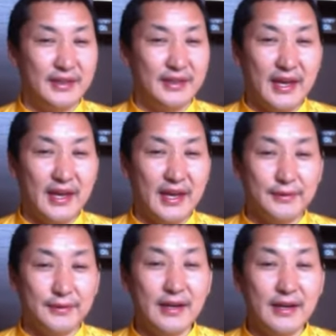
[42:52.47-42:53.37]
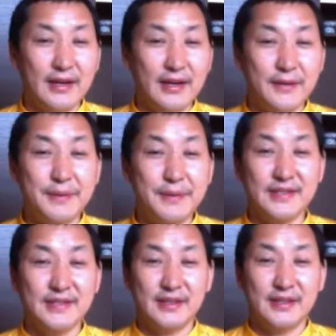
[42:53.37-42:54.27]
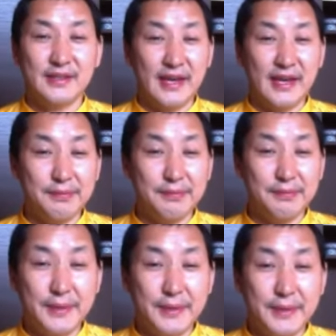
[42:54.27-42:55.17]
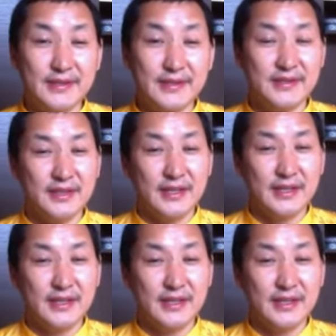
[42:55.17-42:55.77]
they have inner peace, they have peace.